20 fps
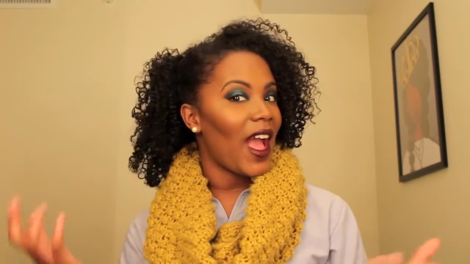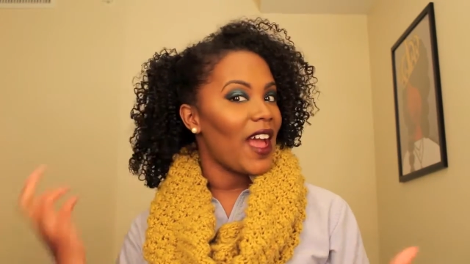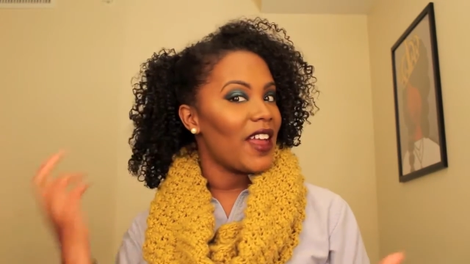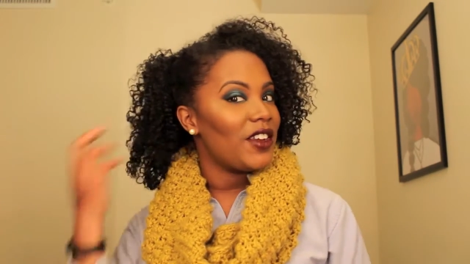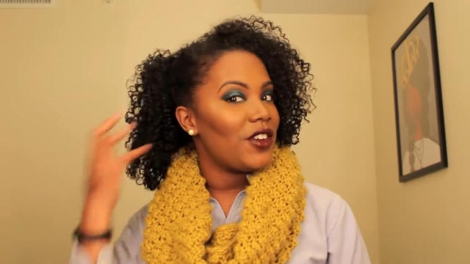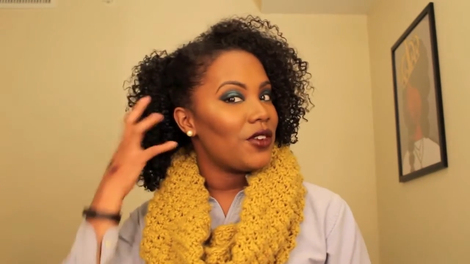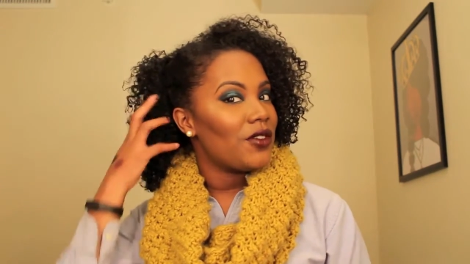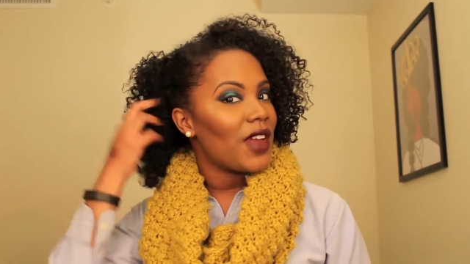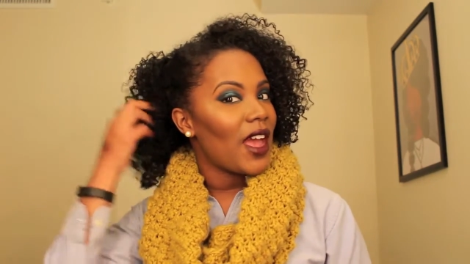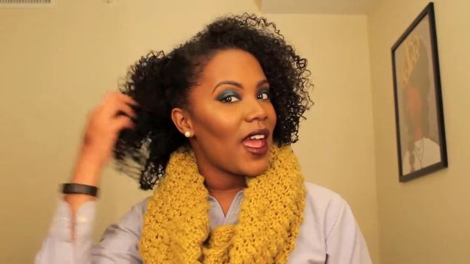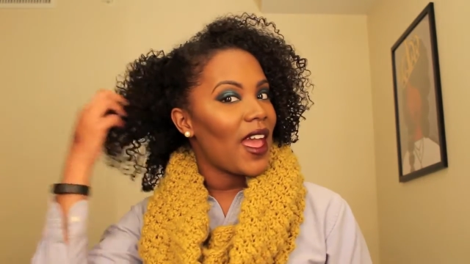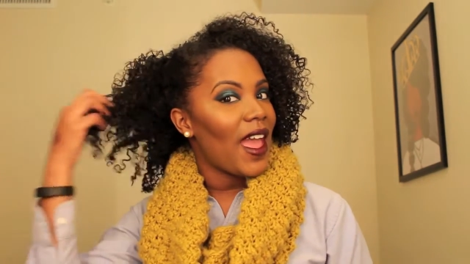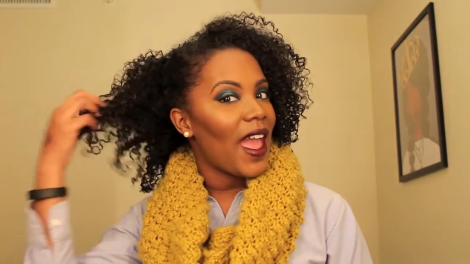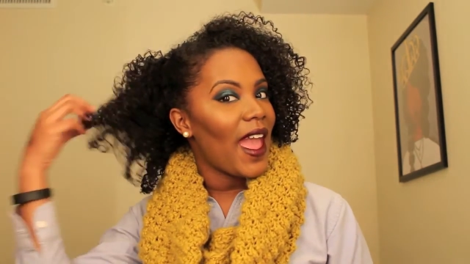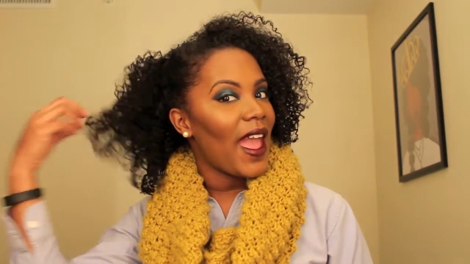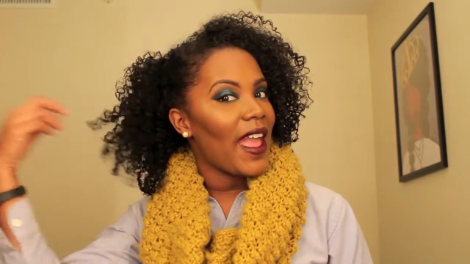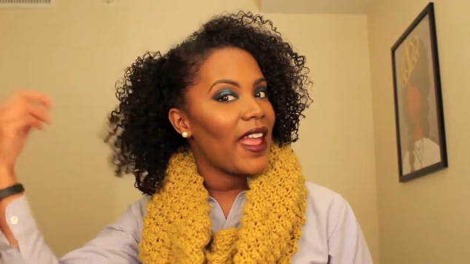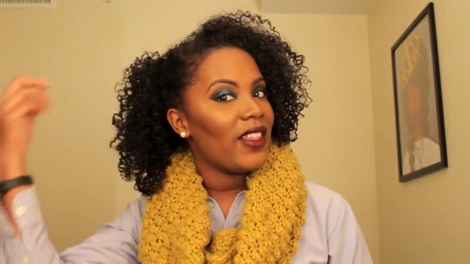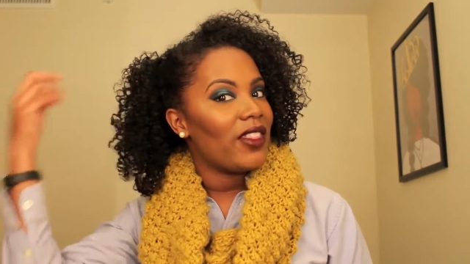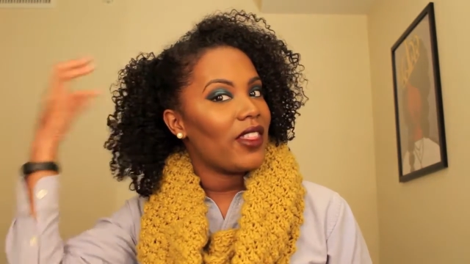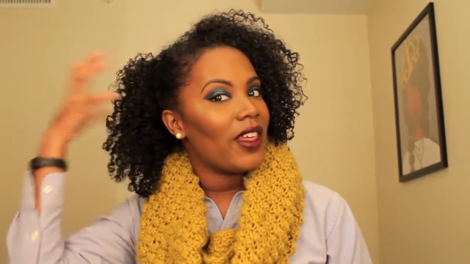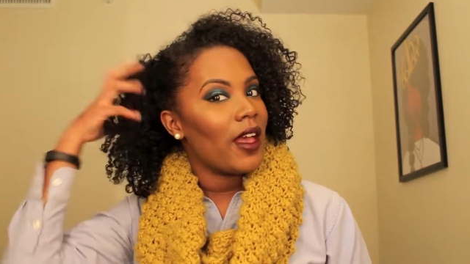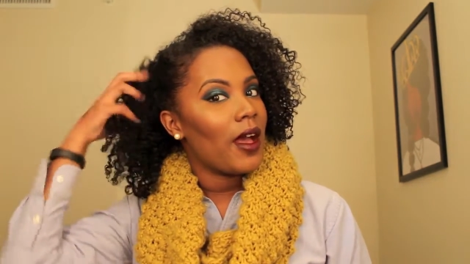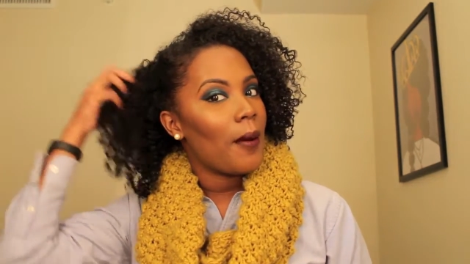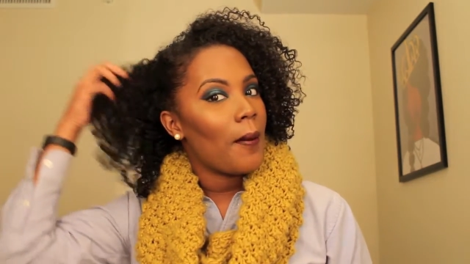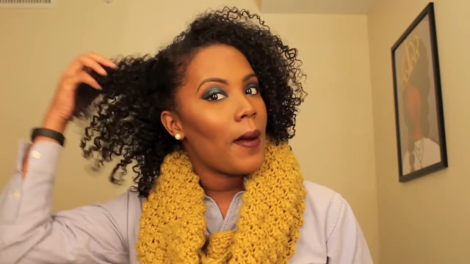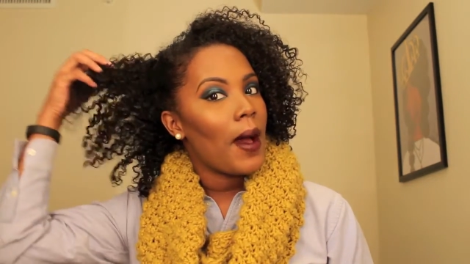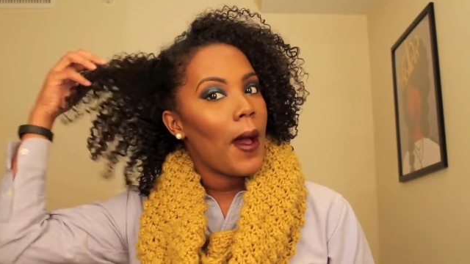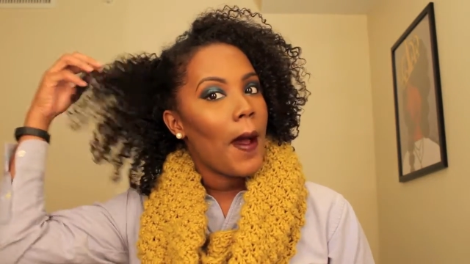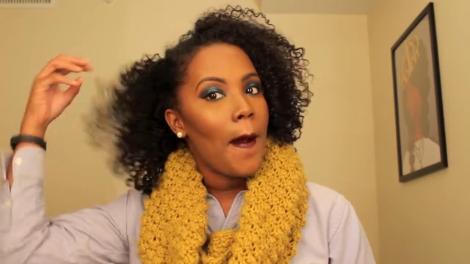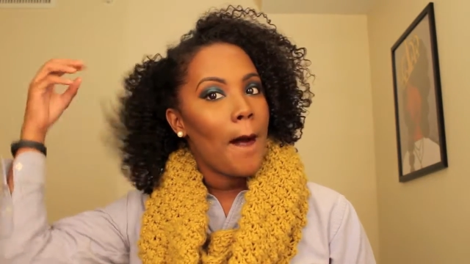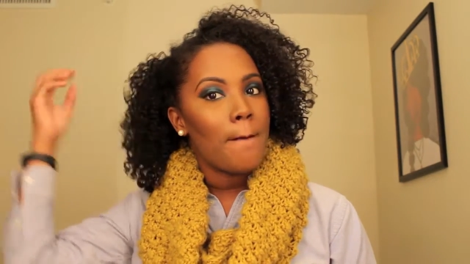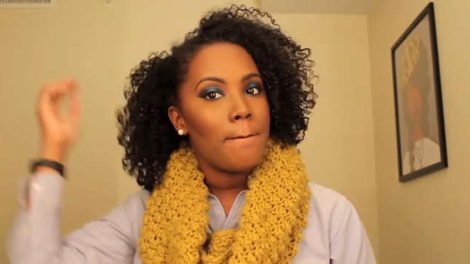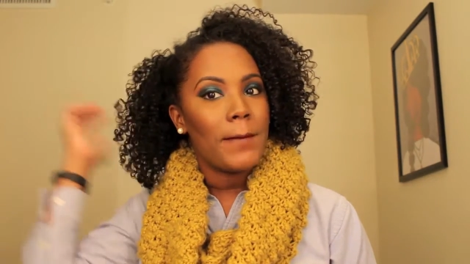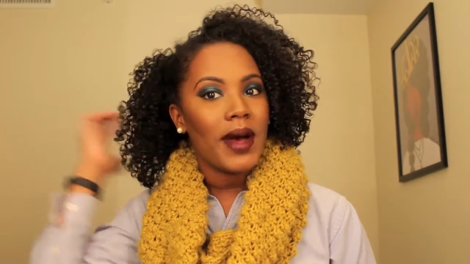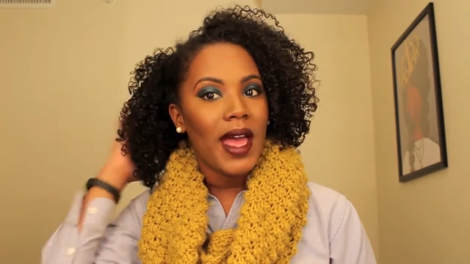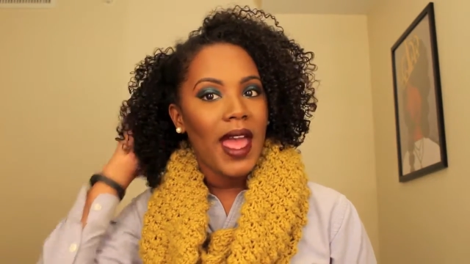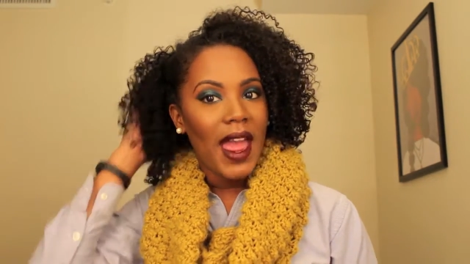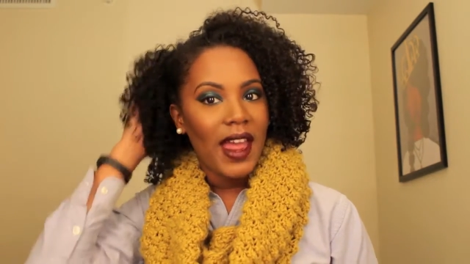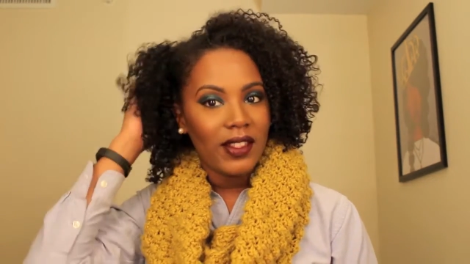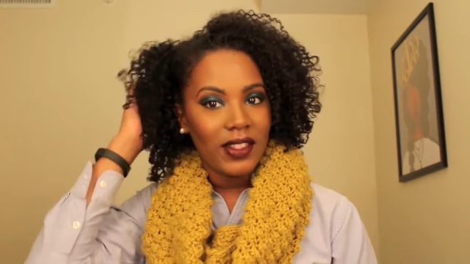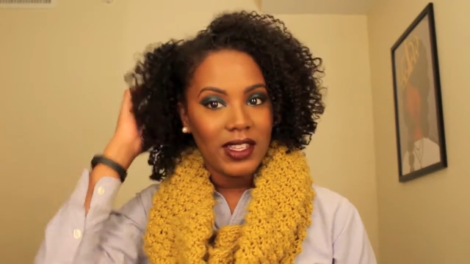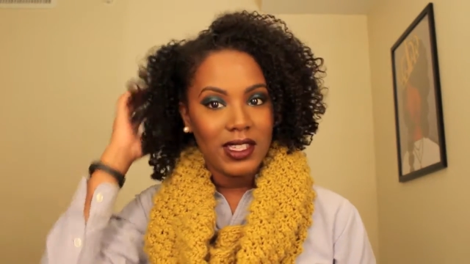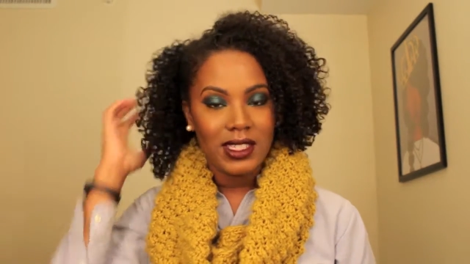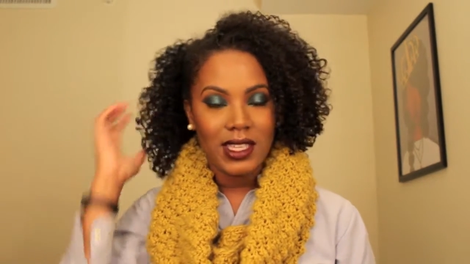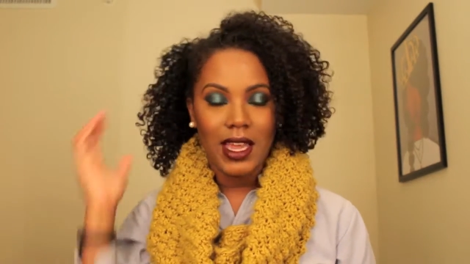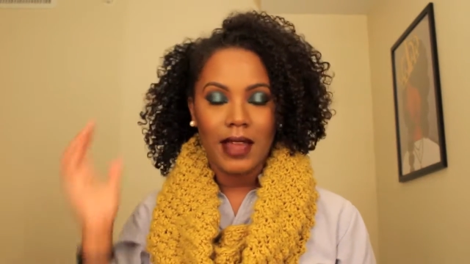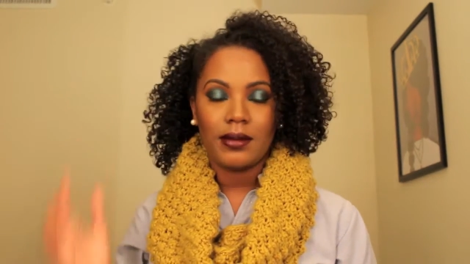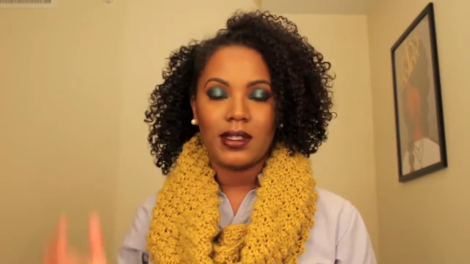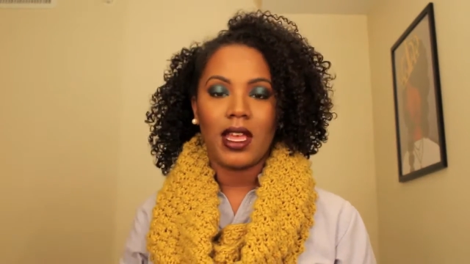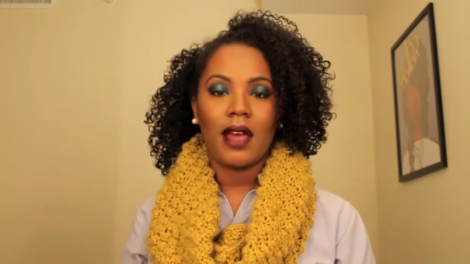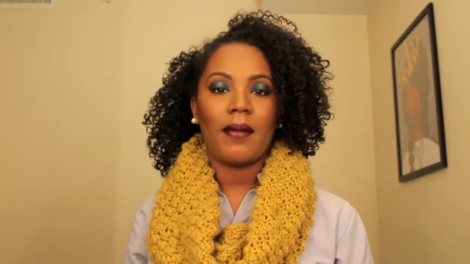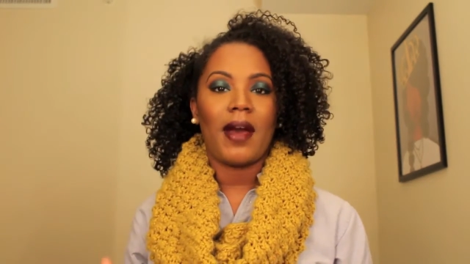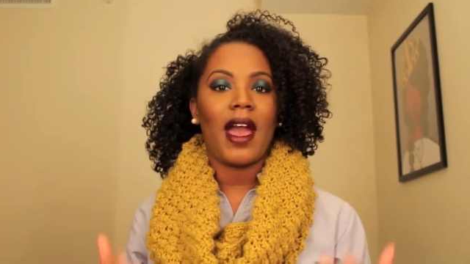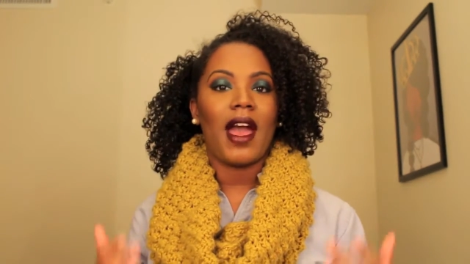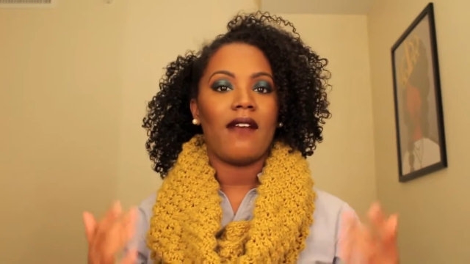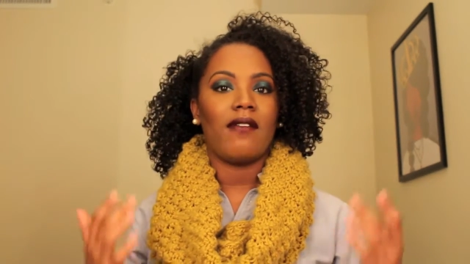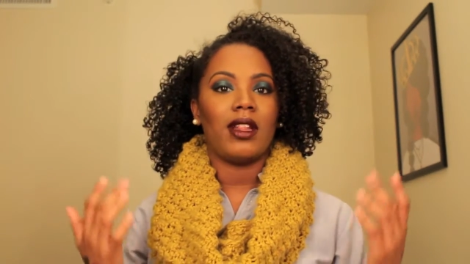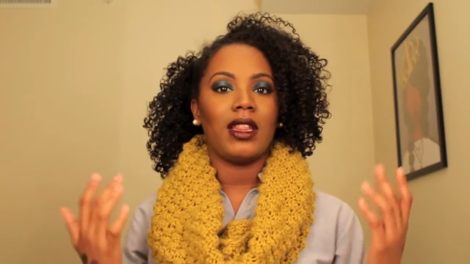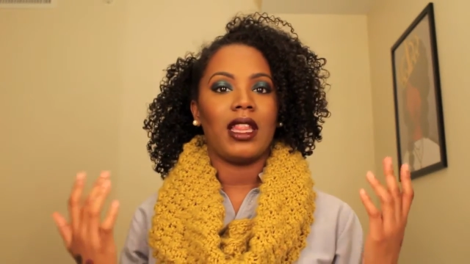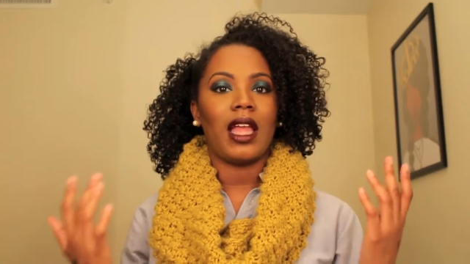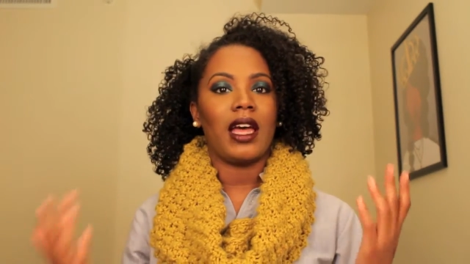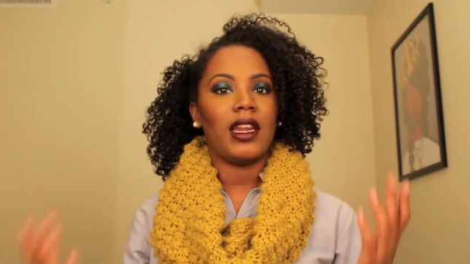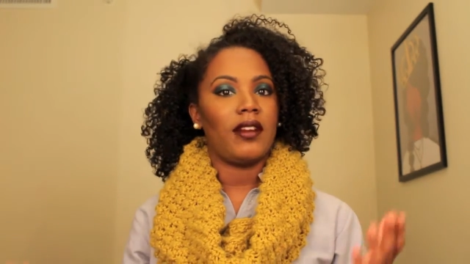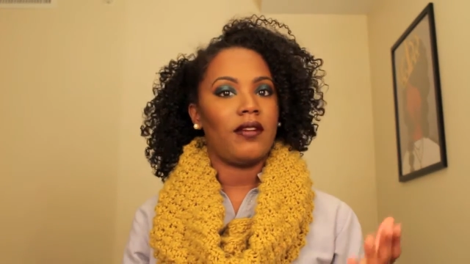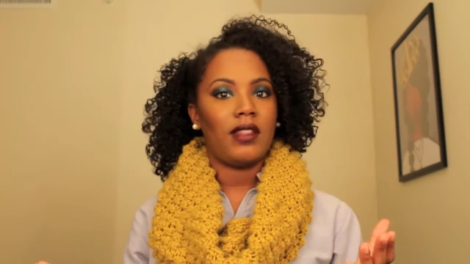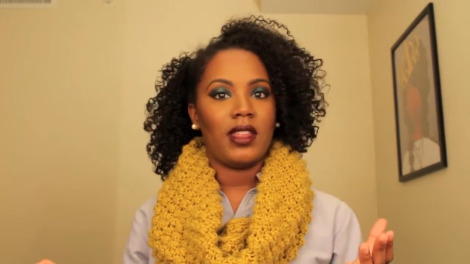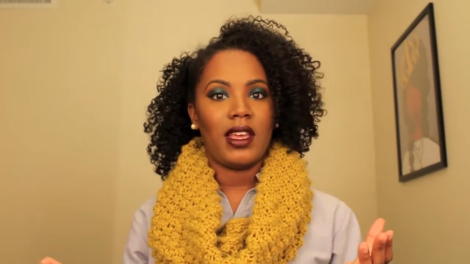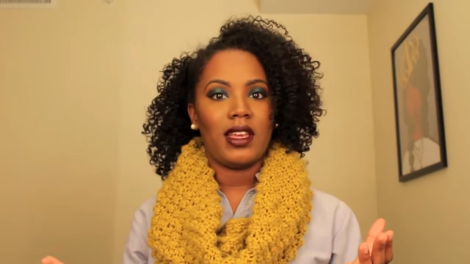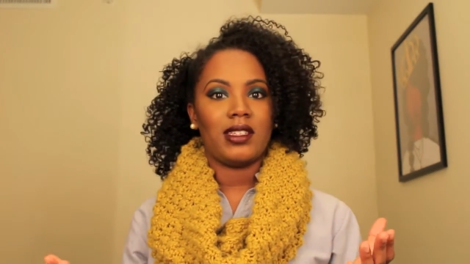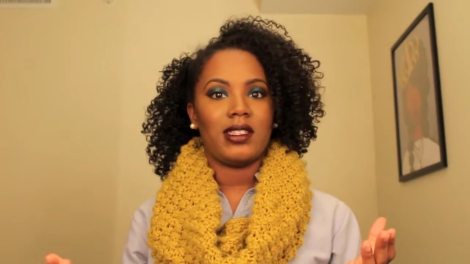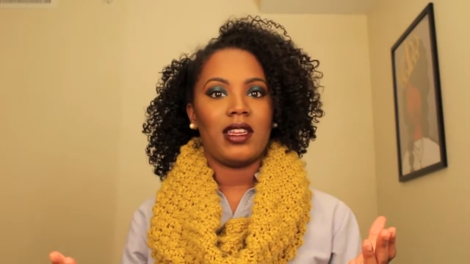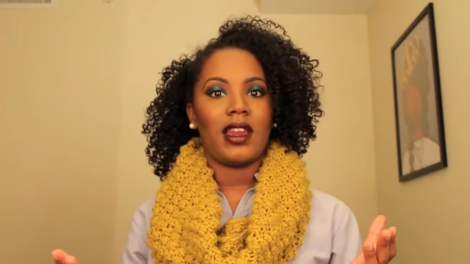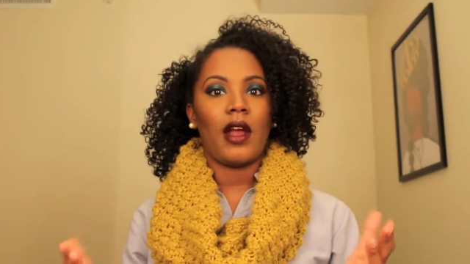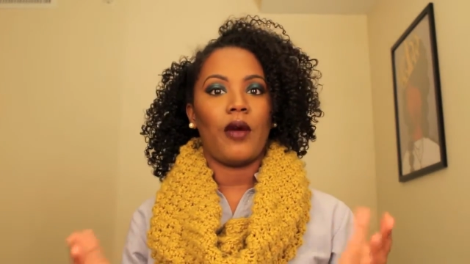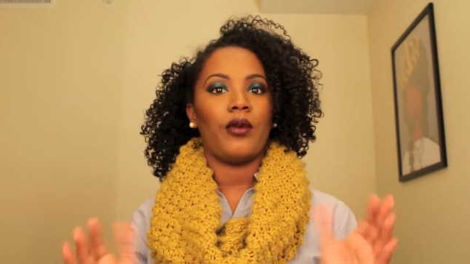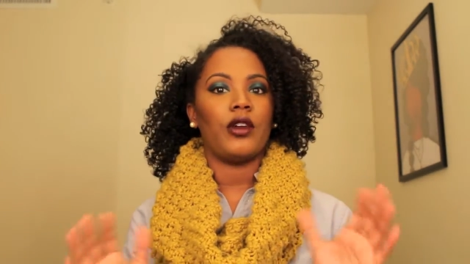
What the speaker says: I do not hate them, but at the same time, I have a lot of things that I